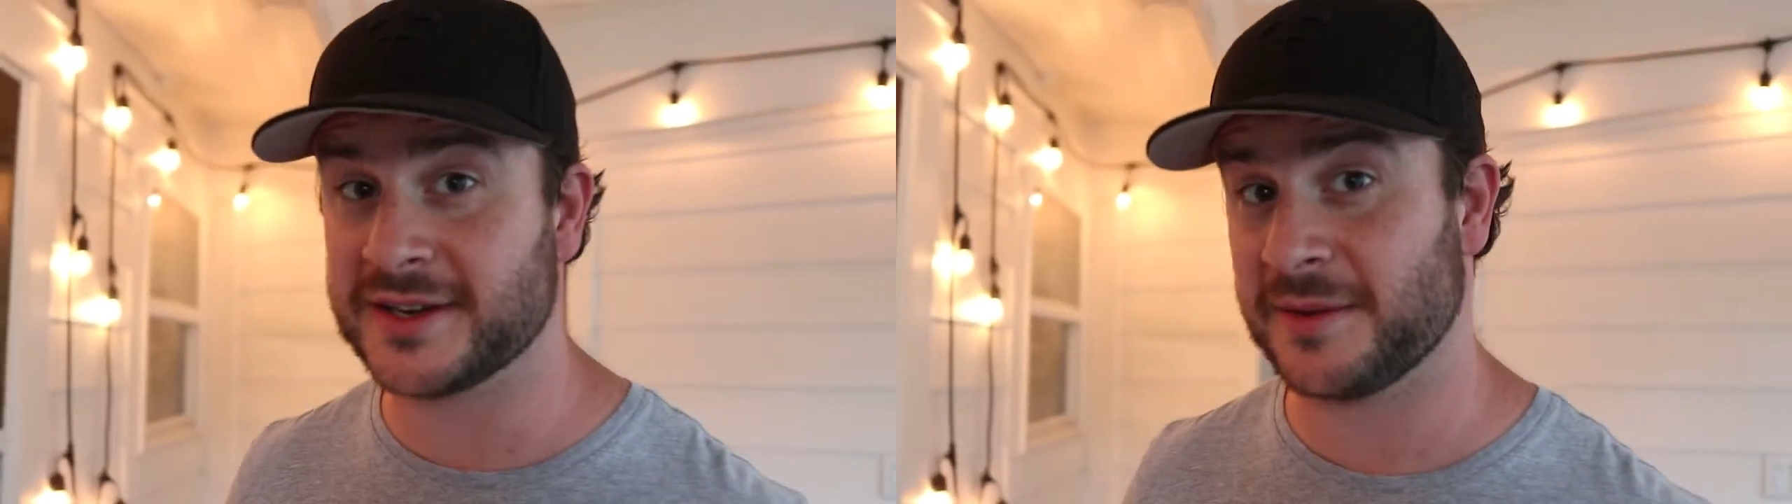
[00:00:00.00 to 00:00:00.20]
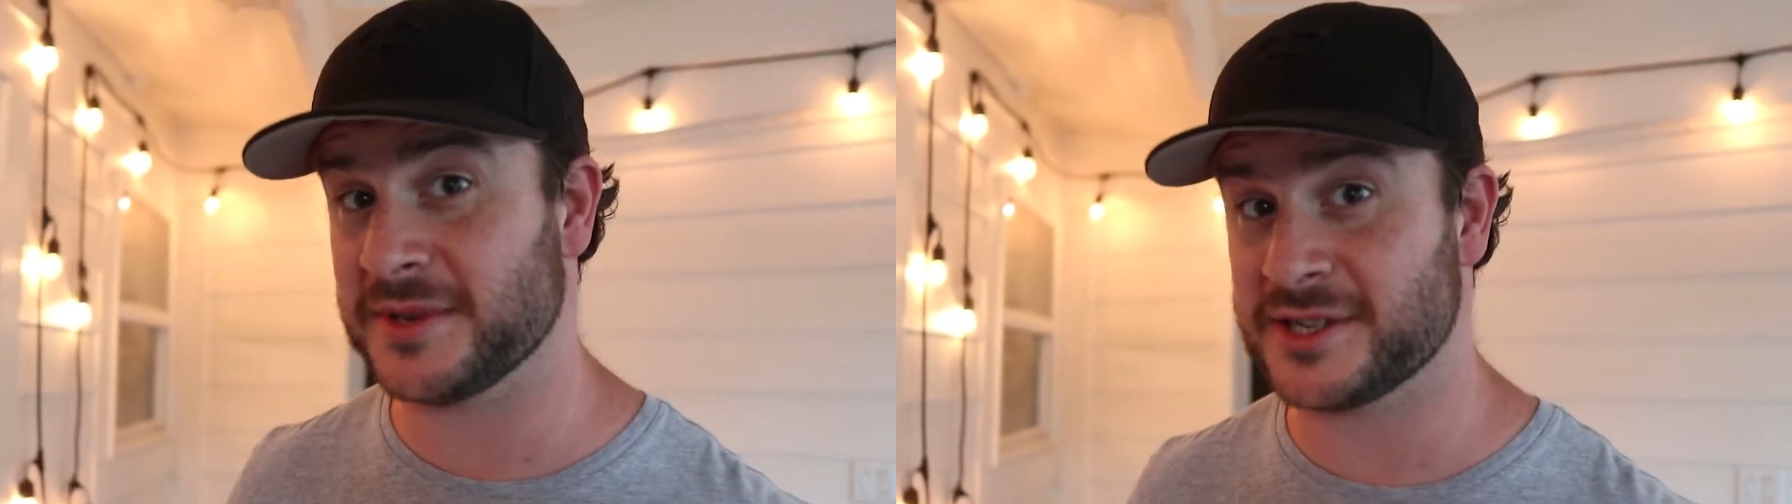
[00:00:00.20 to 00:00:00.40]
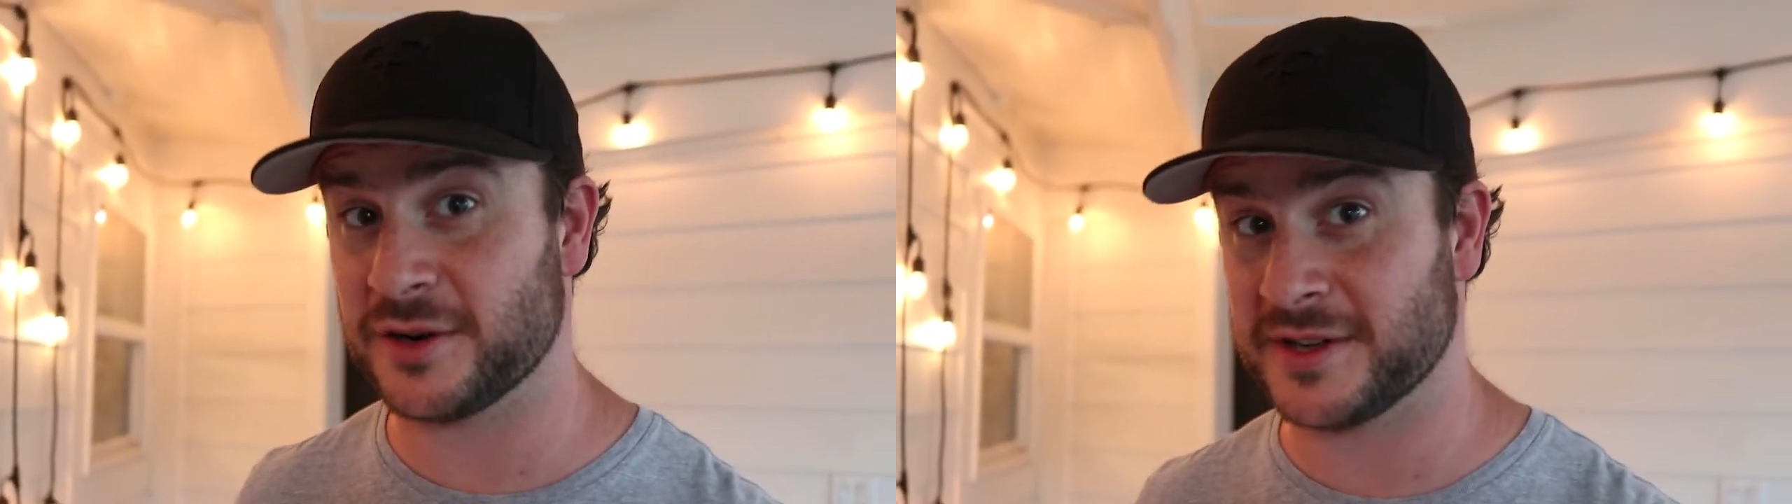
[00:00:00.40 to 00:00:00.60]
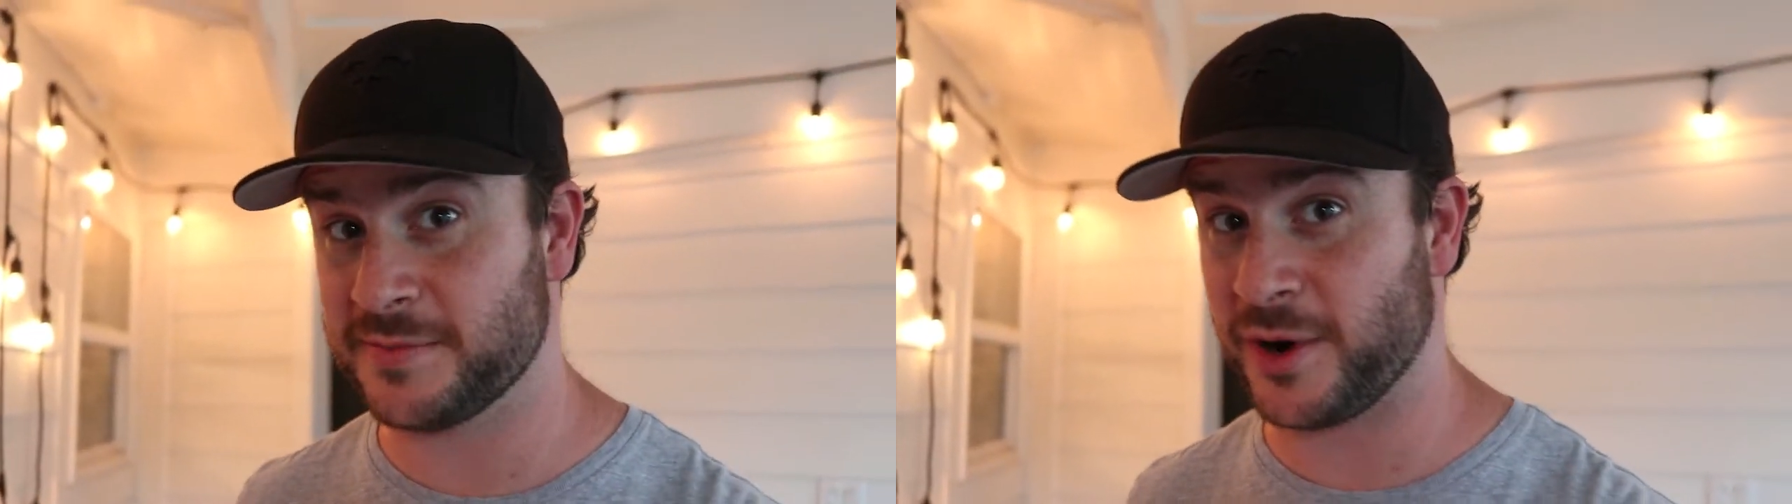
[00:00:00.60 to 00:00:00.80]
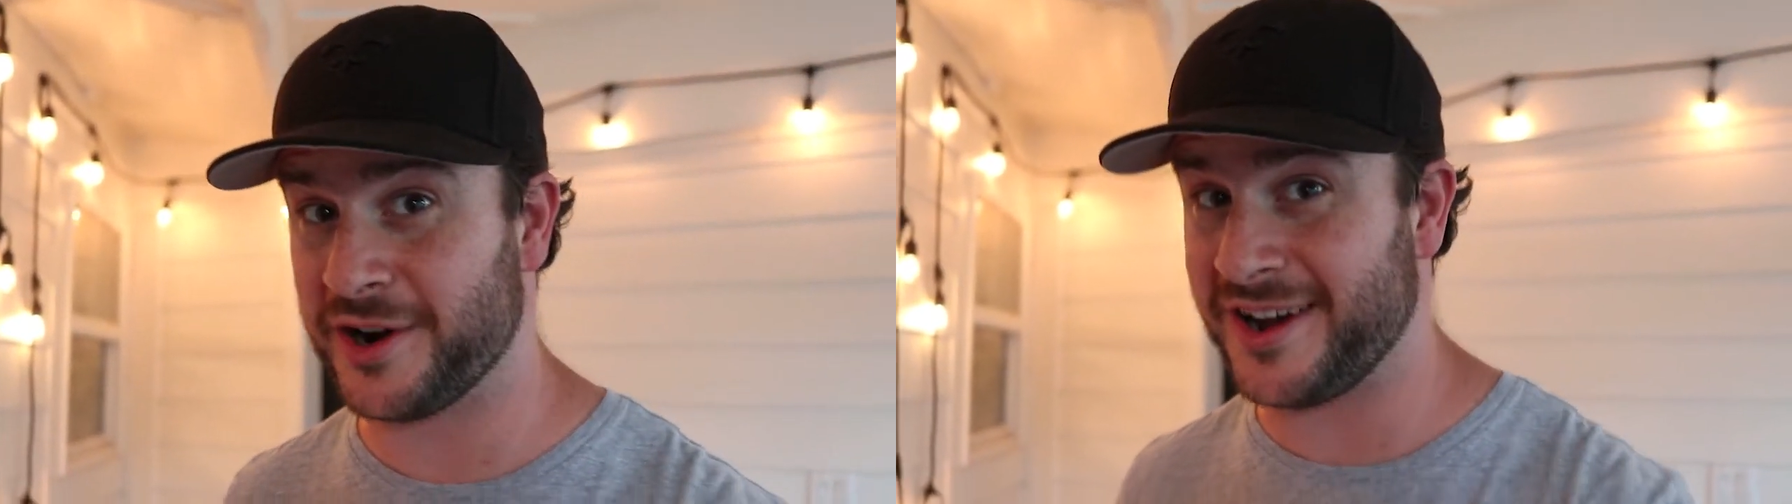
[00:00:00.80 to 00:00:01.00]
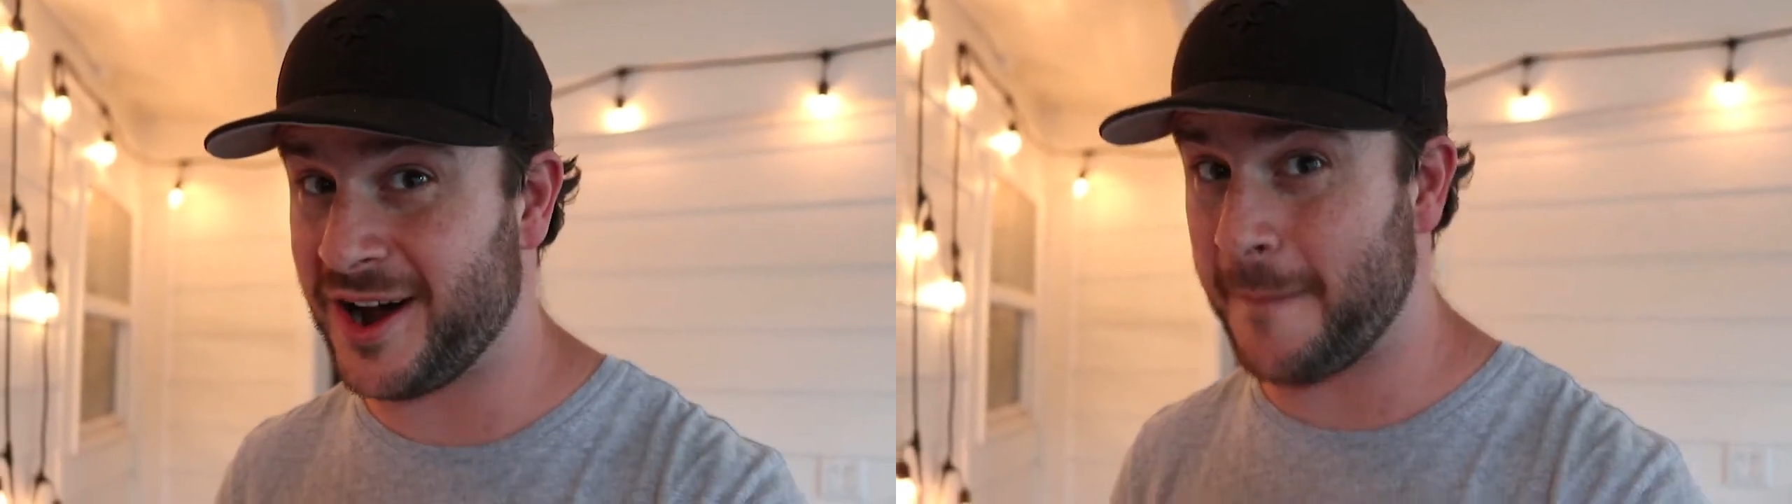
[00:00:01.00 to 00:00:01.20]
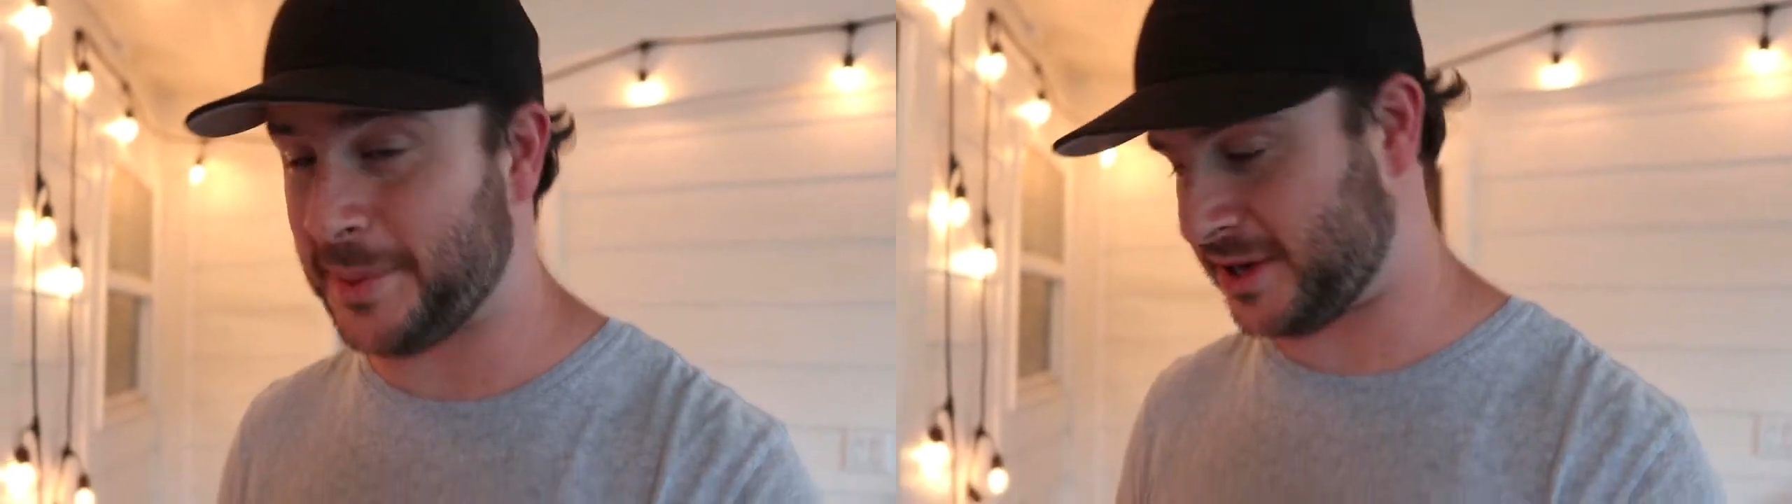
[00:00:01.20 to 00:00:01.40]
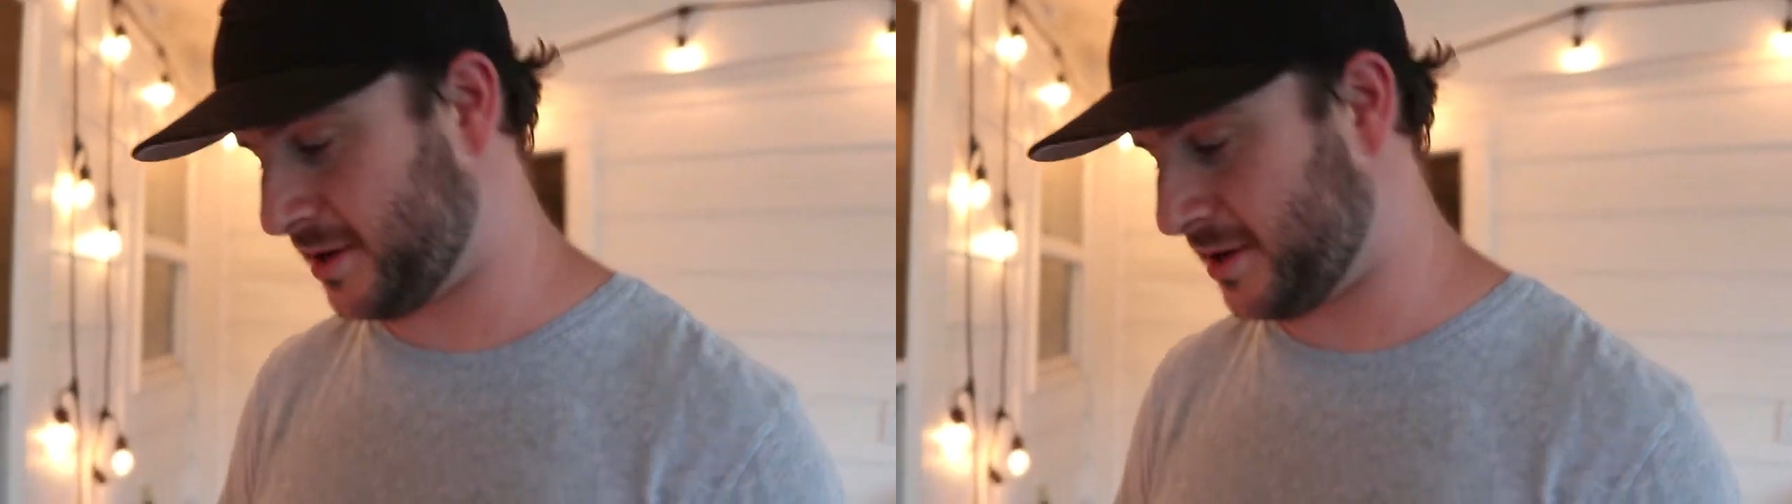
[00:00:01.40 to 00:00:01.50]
Time to serve this bird up.